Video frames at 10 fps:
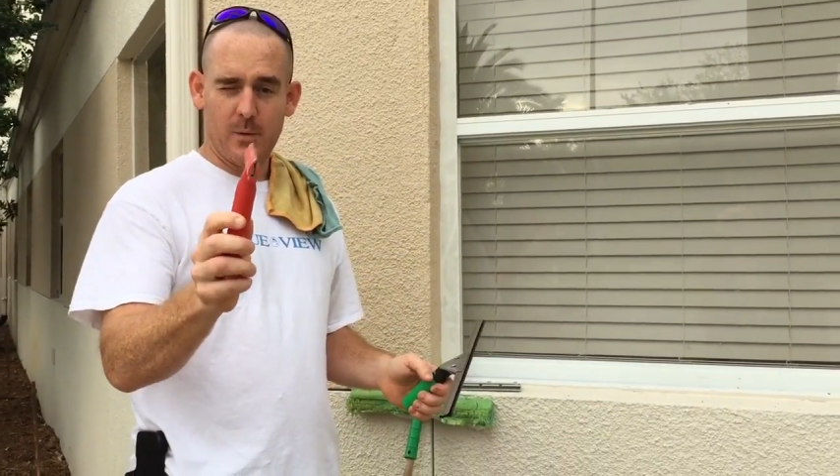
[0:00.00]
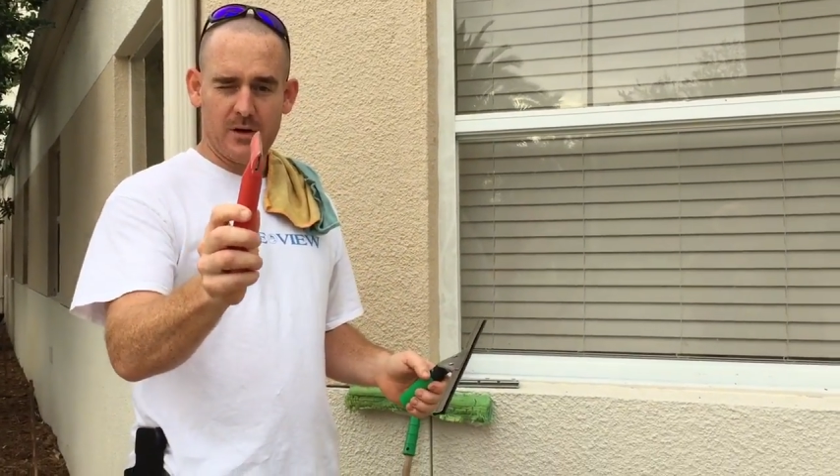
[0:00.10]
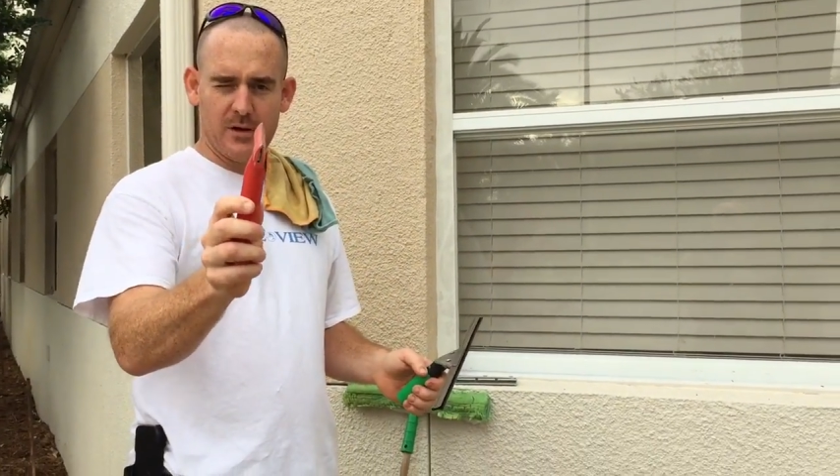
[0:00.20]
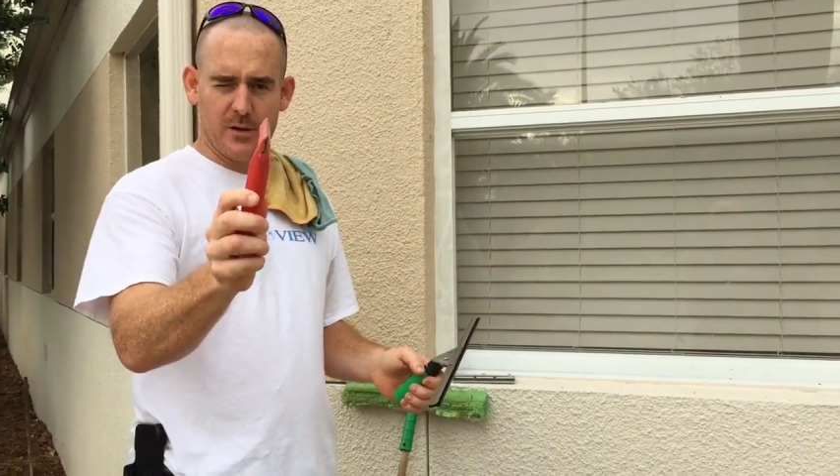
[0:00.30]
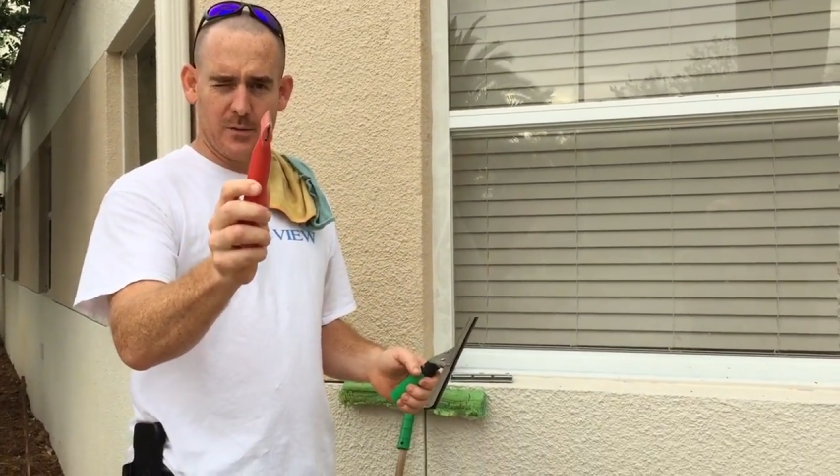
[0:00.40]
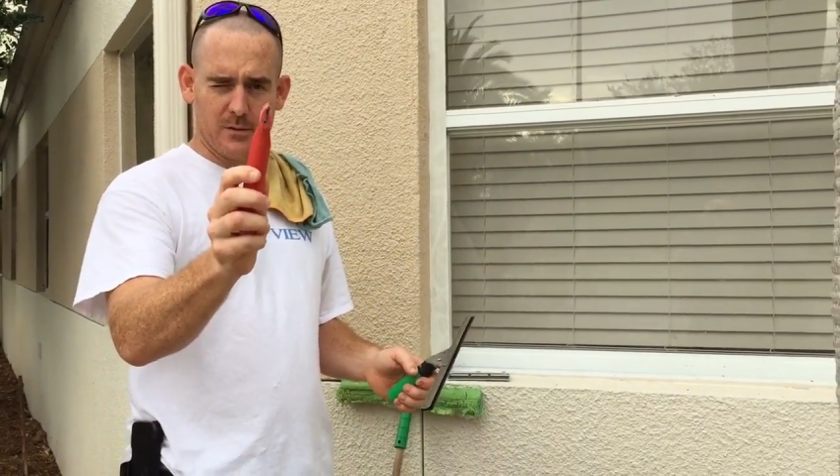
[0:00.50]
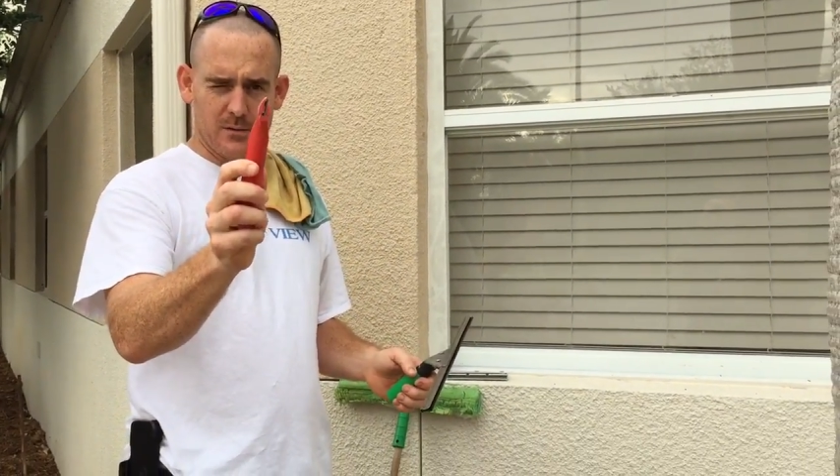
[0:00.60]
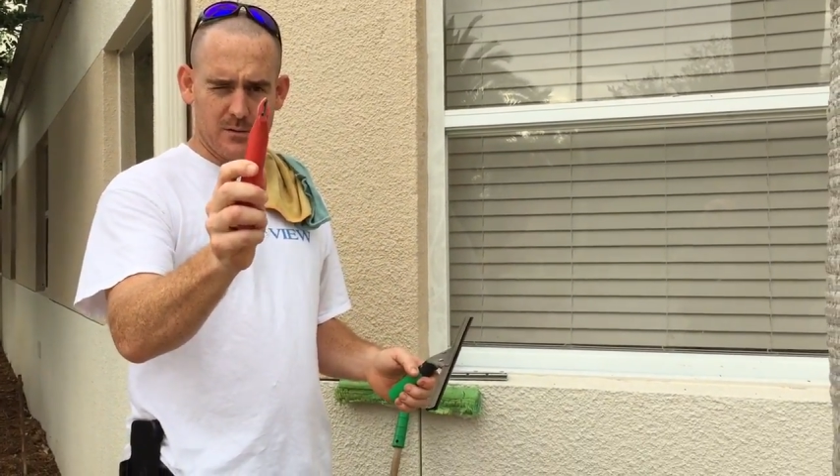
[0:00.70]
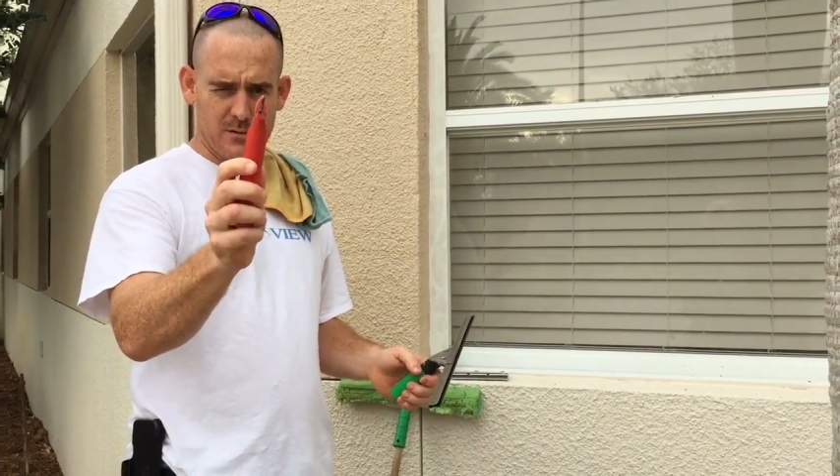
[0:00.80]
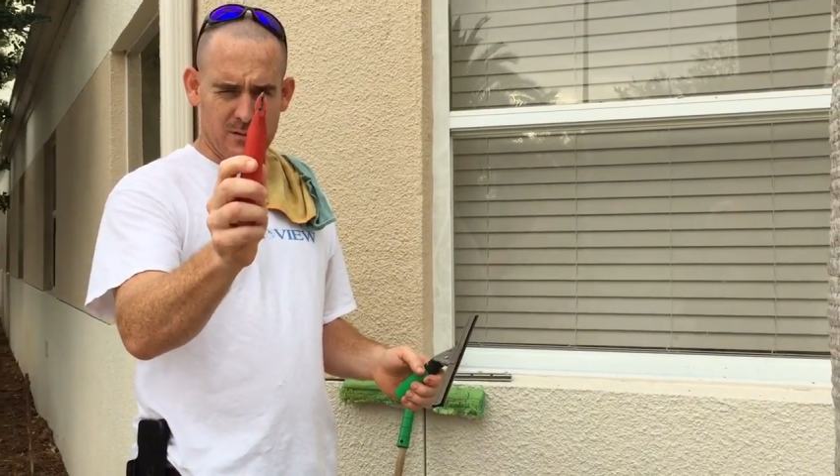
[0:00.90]
window
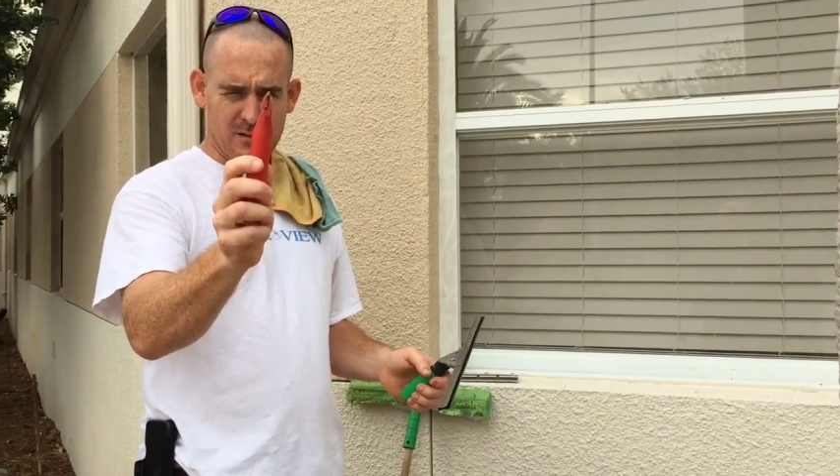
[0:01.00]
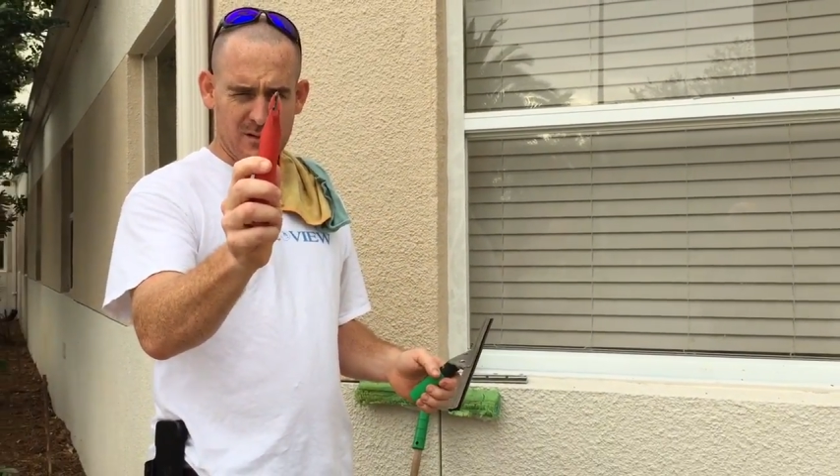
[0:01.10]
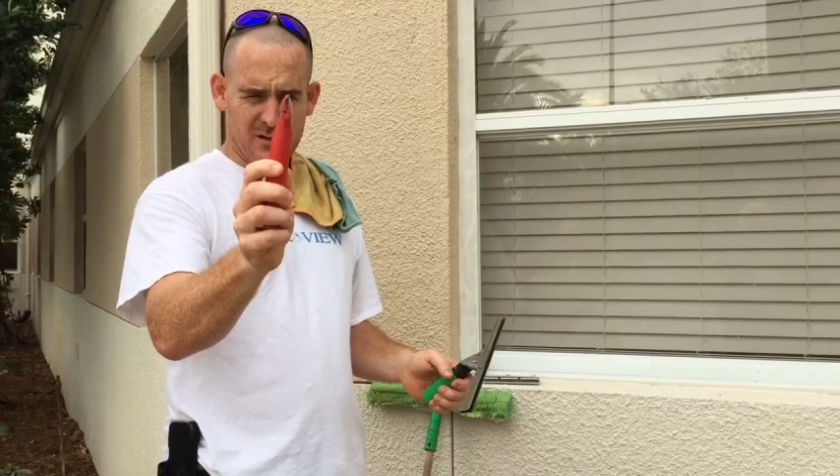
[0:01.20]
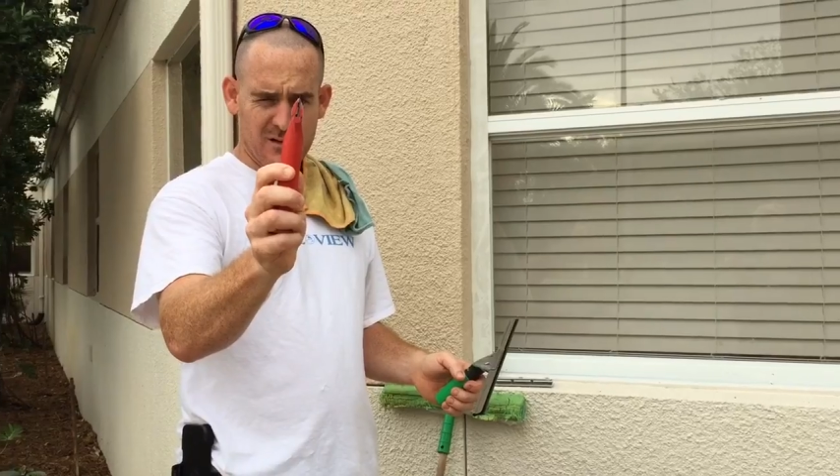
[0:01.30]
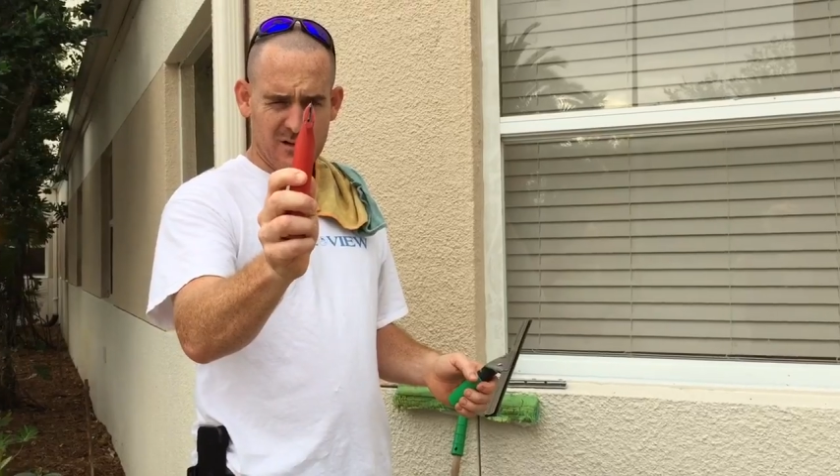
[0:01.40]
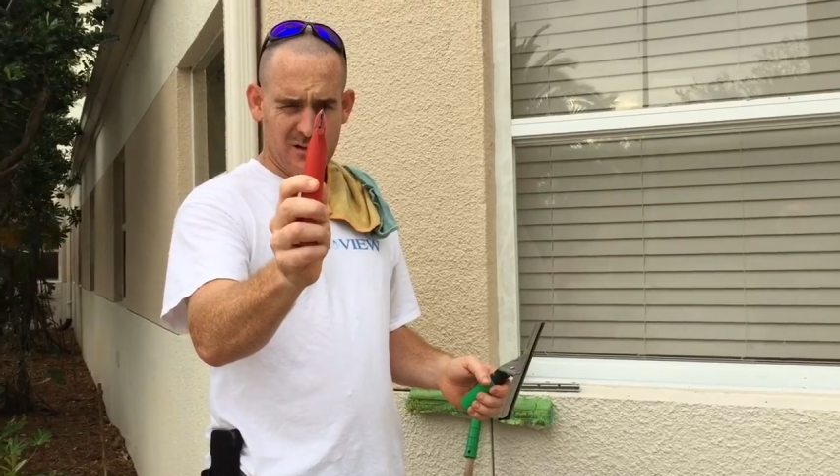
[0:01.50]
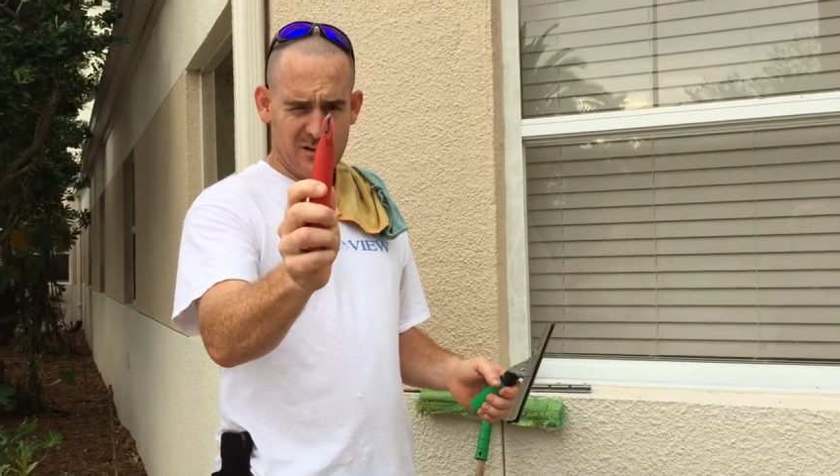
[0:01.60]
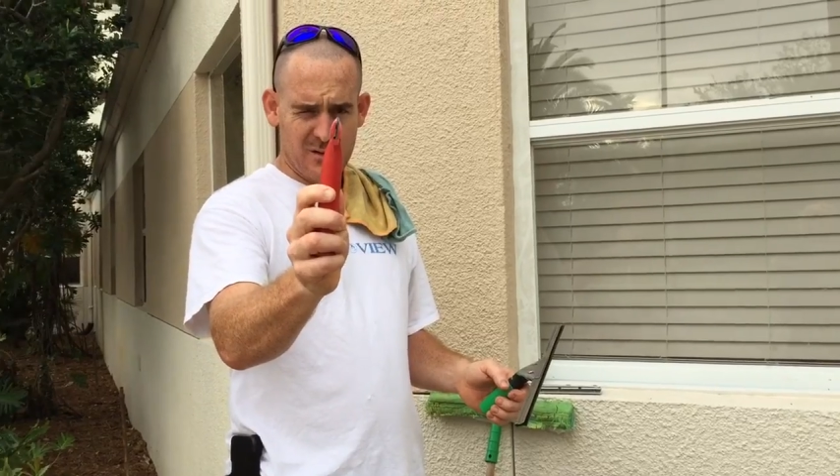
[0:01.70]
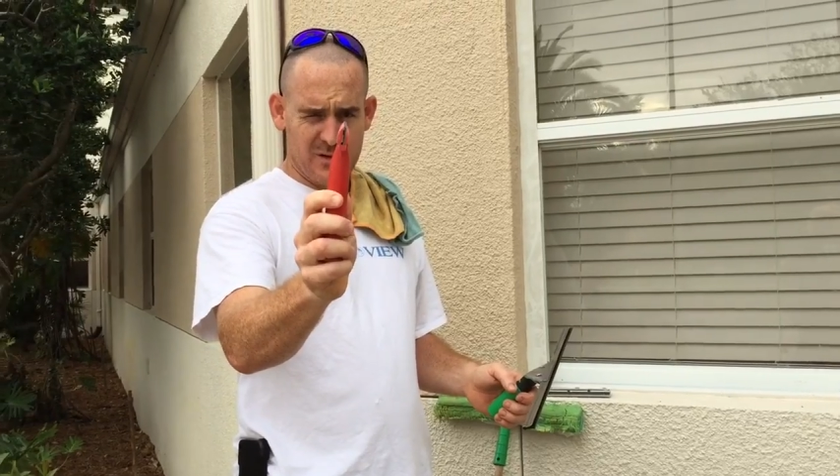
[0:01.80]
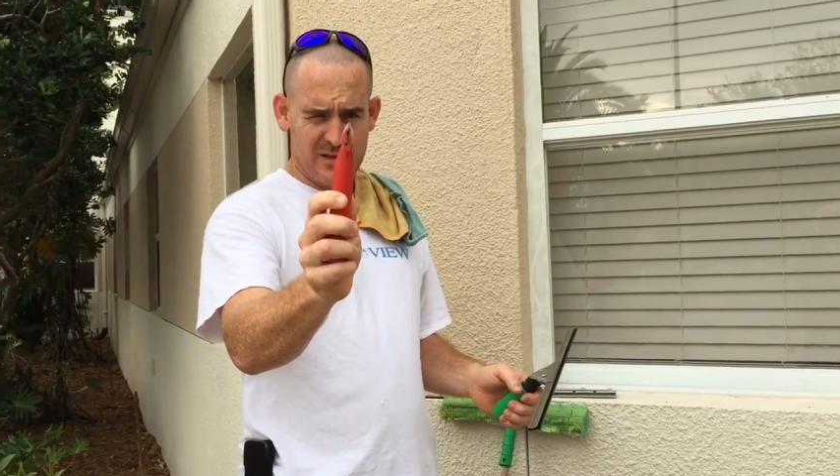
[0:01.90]

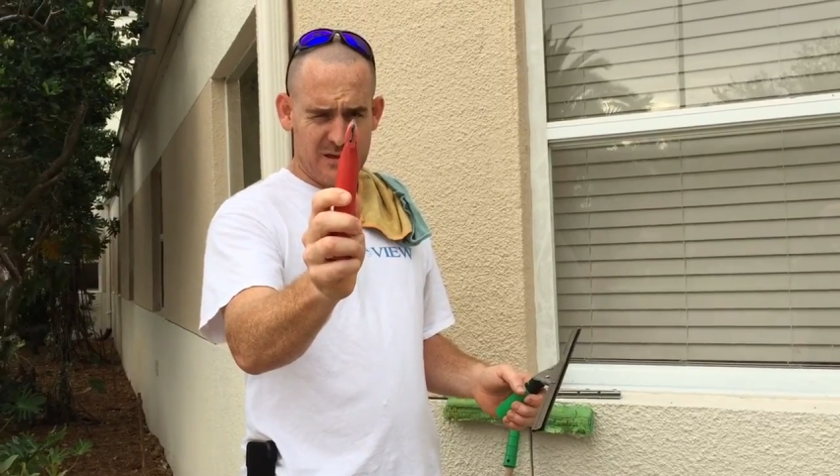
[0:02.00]
with